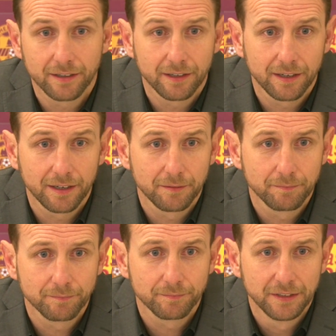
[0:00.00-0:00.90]

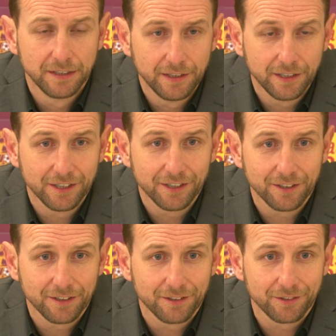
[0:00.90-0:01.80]

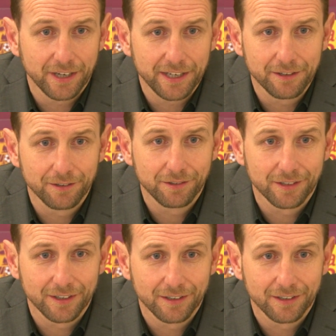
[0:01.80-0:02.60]
Zane has